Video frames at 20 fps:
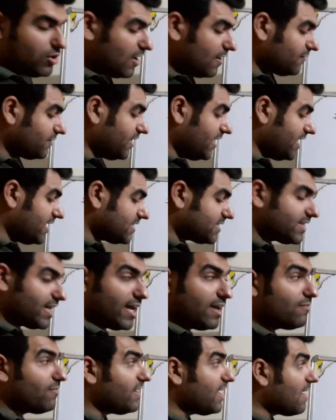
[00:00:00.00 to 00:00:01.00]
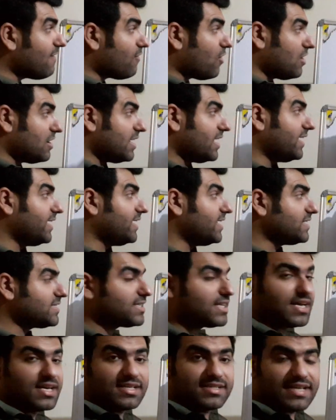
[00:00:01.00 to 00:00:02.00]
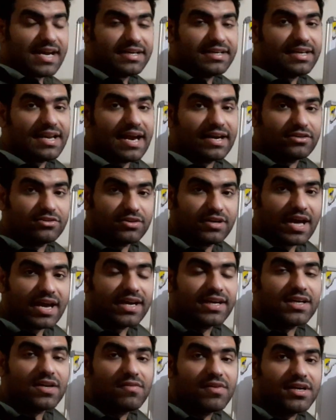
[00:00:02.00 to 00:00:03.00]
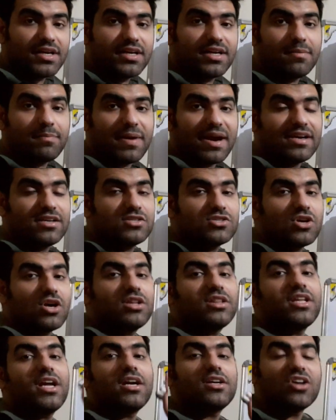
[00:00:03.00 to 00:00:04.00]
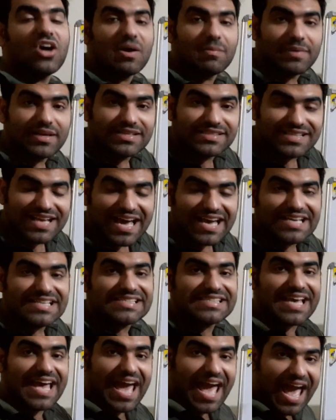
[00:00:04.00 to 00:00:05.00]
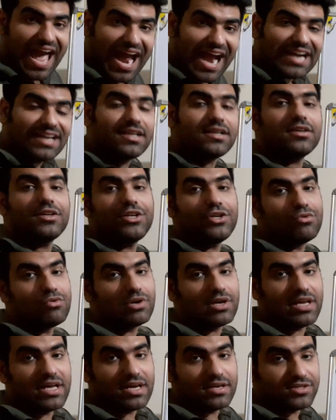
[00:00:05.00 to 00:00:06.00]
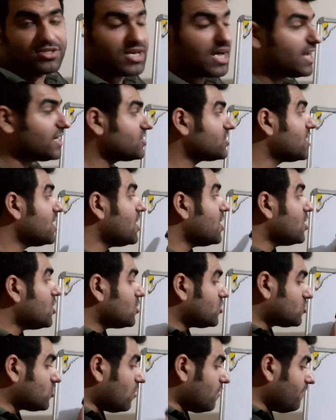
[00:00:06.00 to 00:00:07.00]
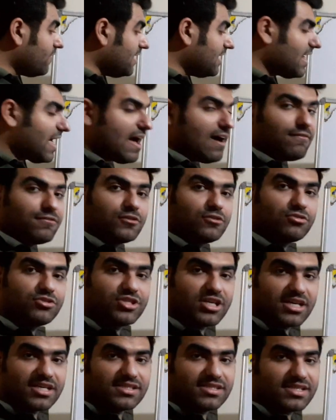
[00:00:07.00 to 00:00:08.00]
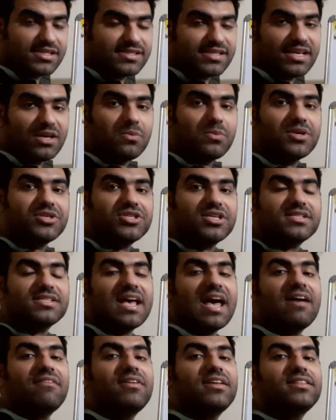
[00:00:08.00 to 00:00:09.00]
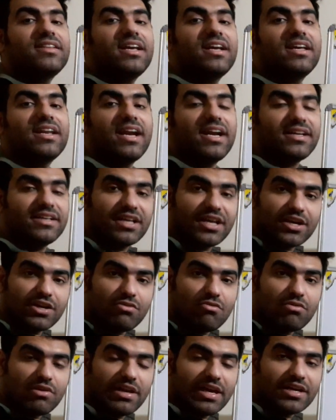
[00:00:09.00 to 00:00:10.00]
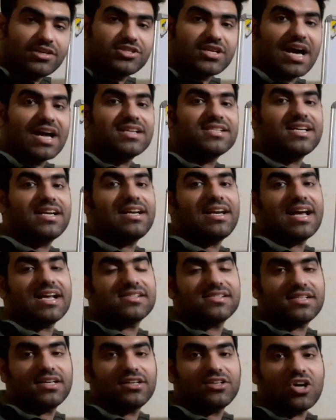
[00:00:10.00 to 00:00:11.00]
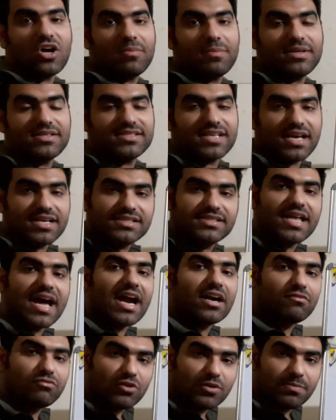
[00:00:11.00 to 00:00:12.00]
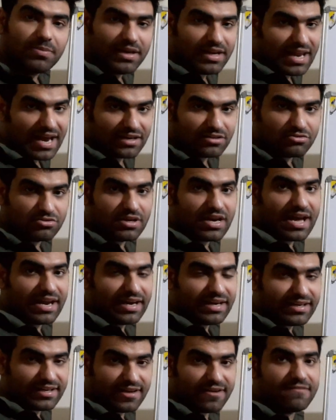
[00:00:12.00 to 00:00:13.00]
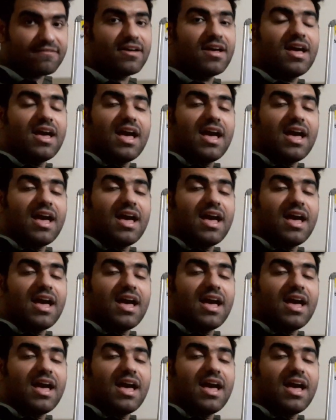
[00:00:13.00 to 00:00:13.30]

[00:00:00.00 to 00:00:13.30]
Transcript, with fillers: of these things we have already discussed that electronegativity depends on the atomic size and nuclear charge. So we'll have to just see which is having the greater nuclear charge and lesser atomic size that would be electronegative